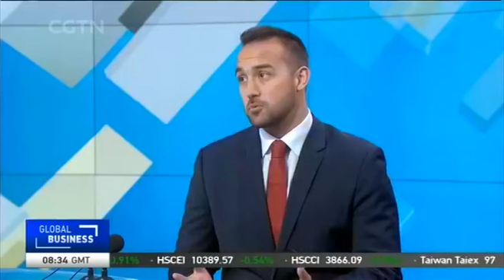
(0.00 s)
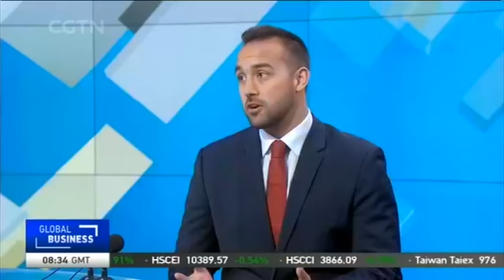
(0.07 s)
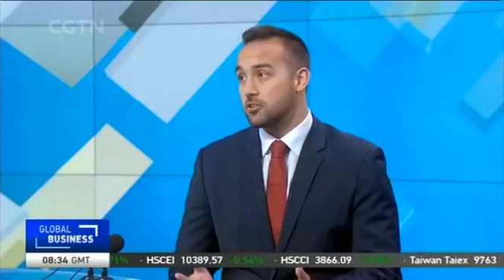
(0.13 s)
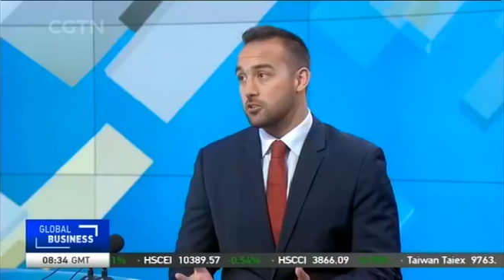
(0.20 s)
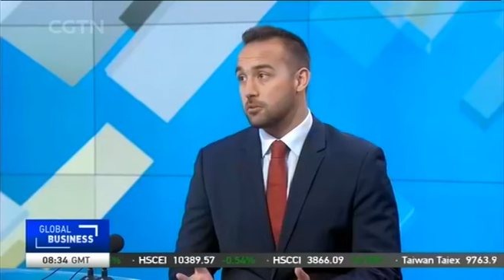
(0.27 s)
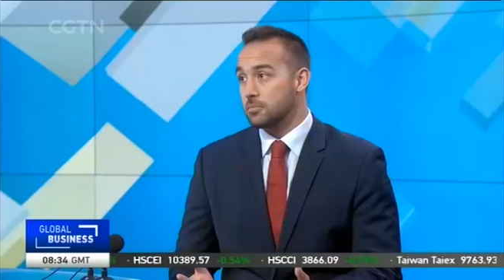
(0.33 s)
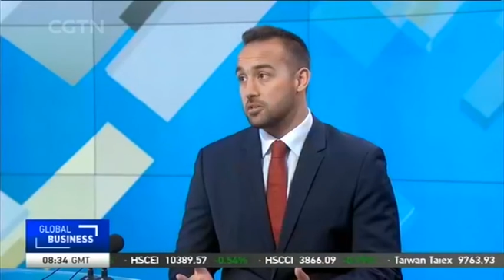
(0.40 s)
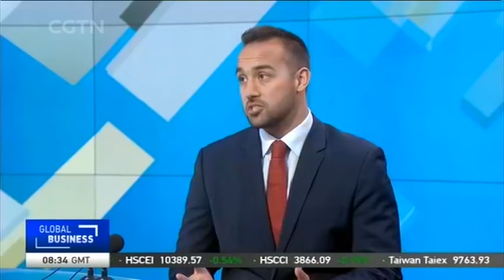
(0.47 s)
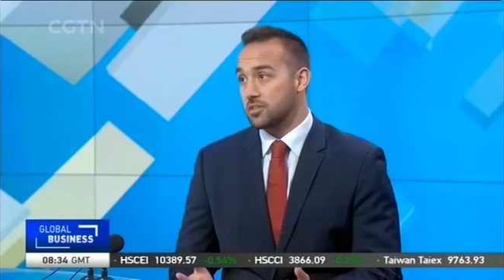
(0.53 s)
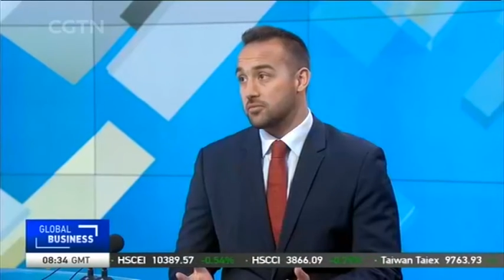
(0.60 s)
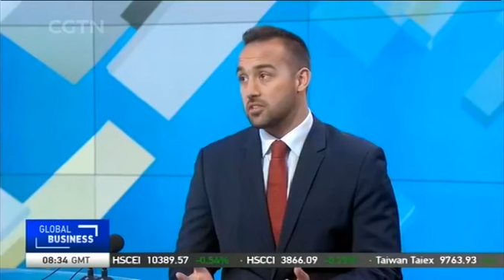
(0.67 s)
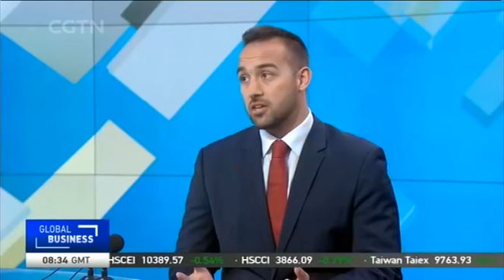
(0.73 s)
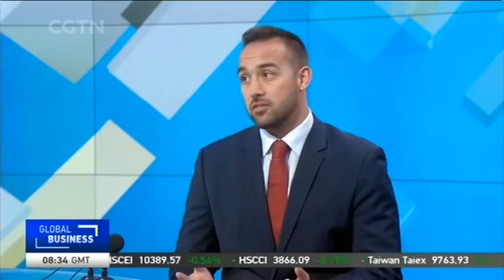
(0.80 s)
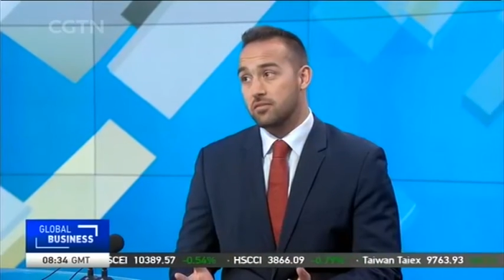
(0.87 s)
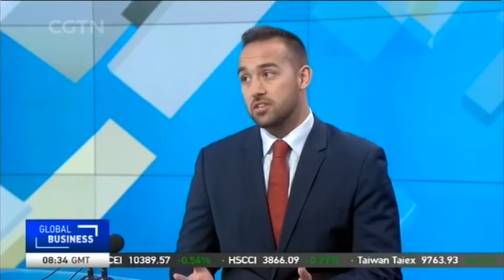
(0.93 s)
as well could be
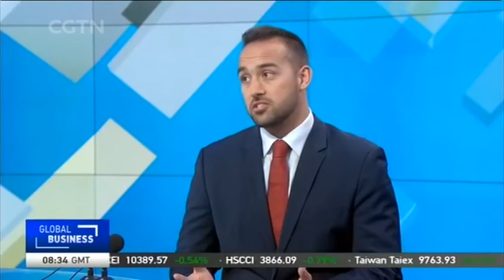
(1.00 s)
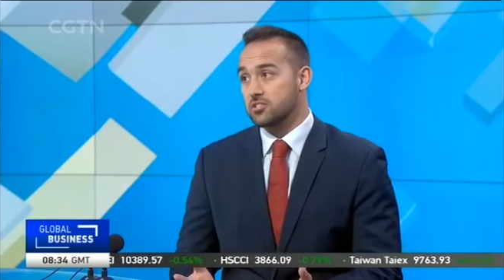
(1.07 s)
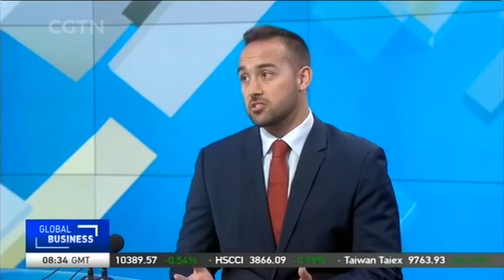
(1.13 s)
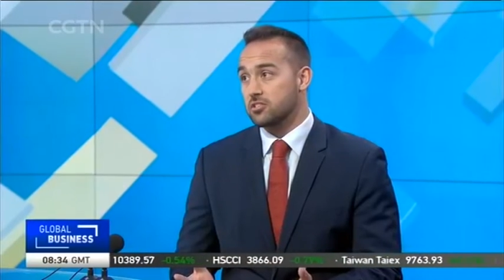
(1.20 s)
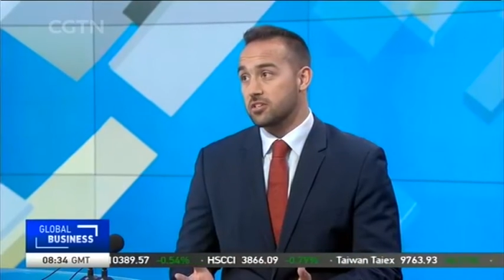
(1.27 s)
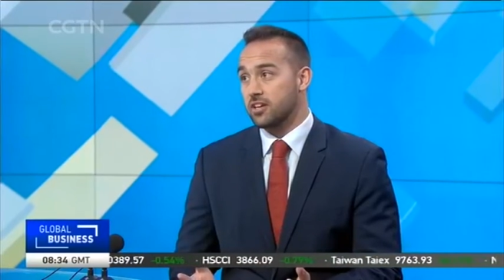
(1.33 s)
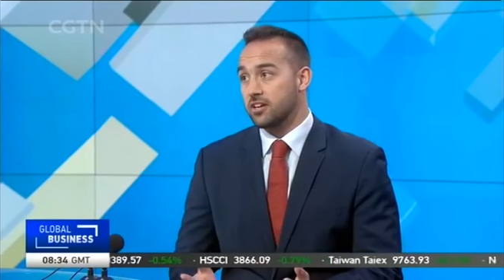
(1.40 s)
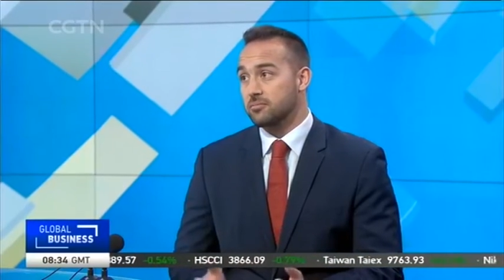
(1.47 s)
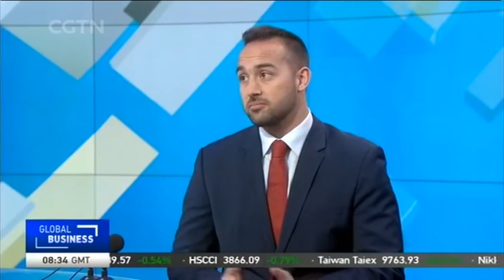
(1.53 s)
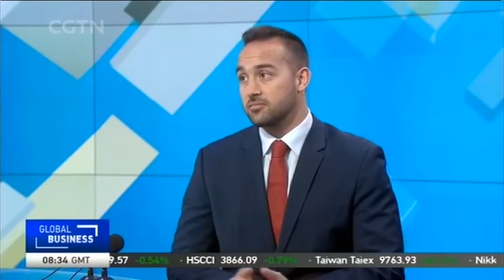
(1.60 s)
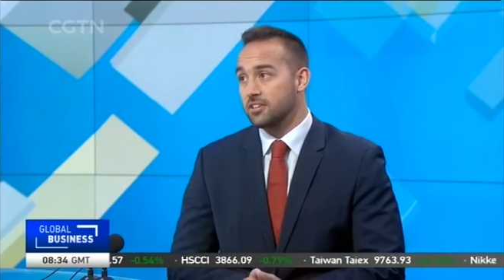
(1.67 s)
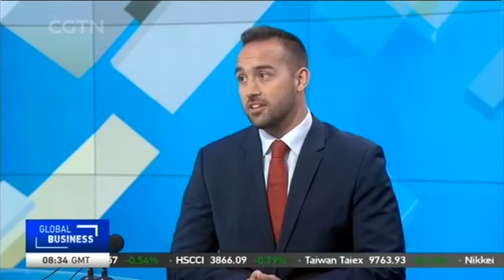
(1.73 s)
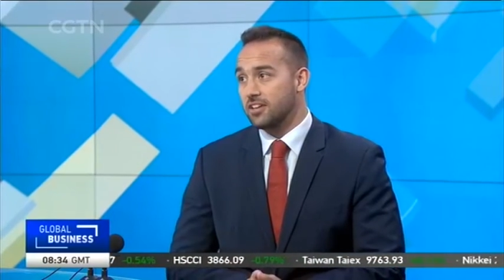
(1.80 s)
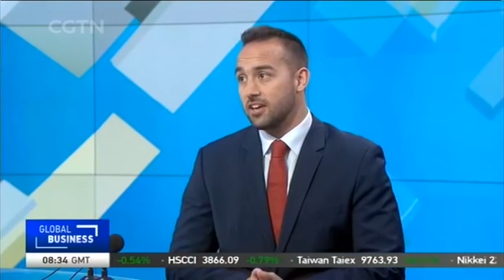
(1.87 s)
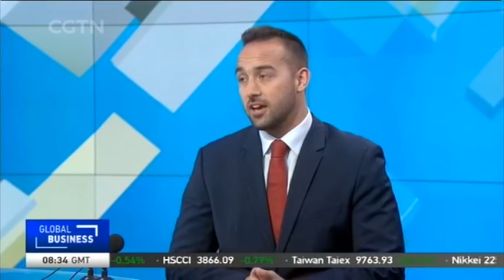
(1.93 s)
something that investors look at
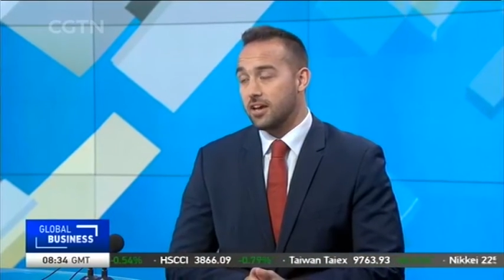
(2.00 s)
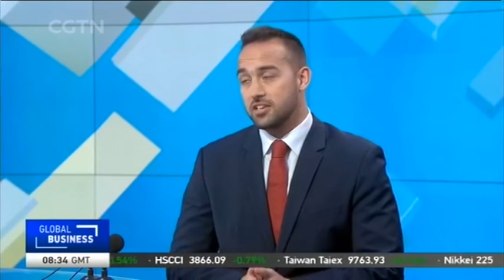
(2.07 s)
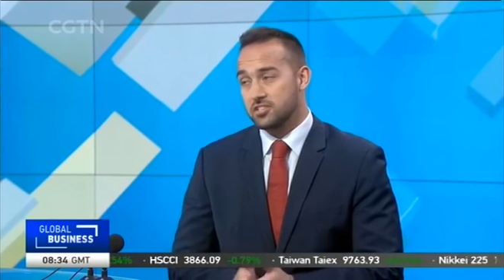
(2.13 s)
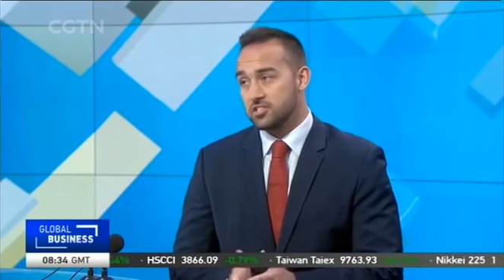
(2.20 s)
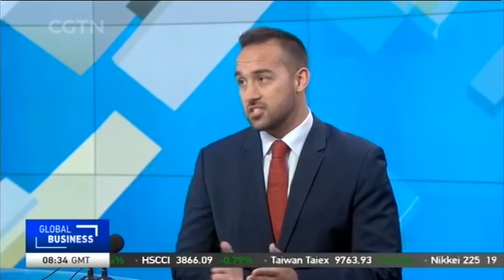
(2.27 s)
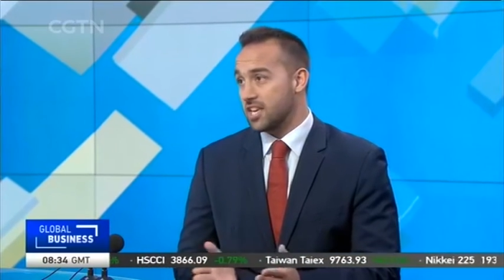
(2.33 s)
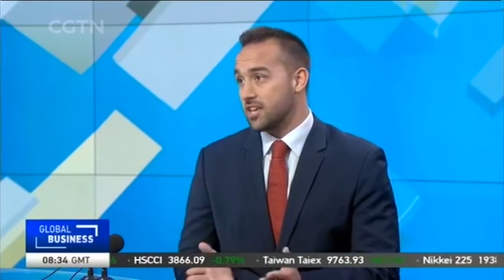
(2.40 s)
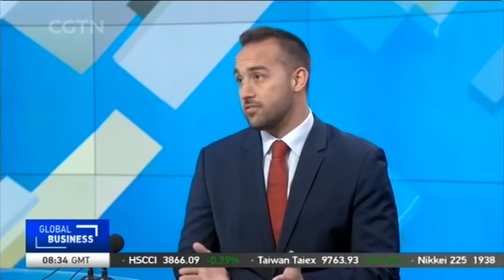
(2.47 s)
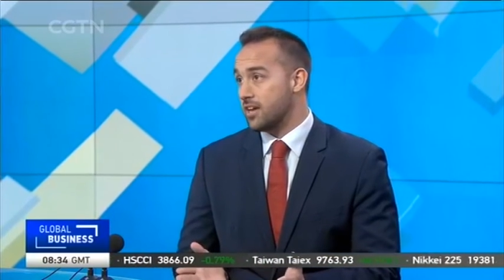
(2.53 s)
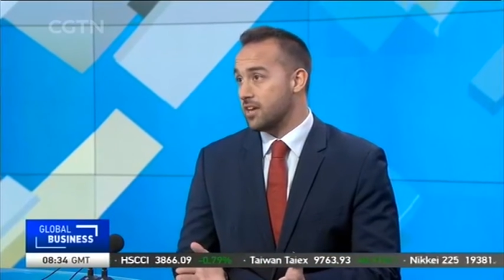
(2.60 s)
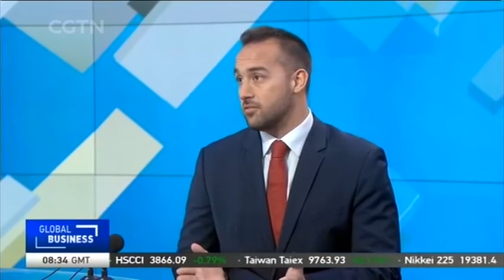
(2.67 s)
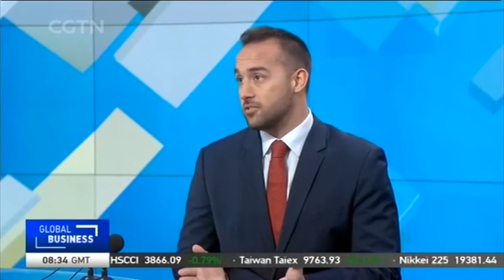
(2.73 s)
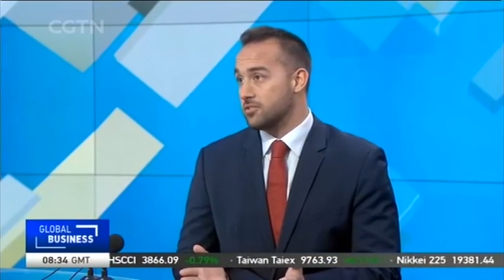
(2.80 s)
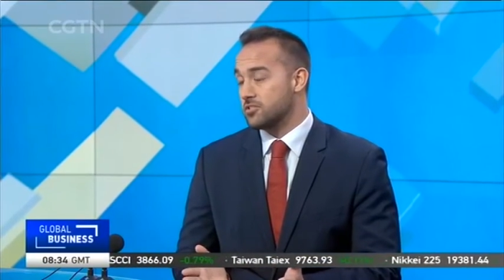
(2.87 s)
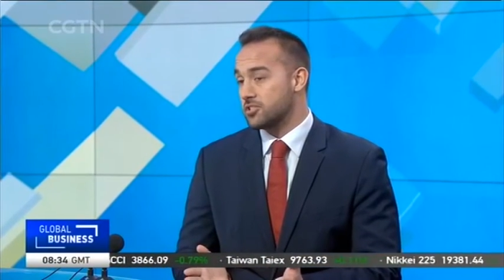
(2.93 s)
as a safe
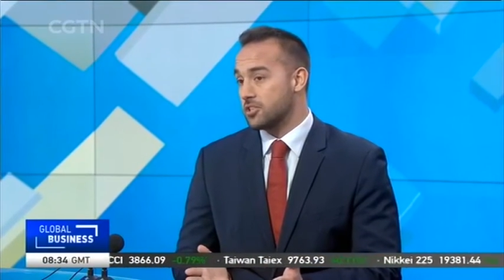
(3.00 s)
haven.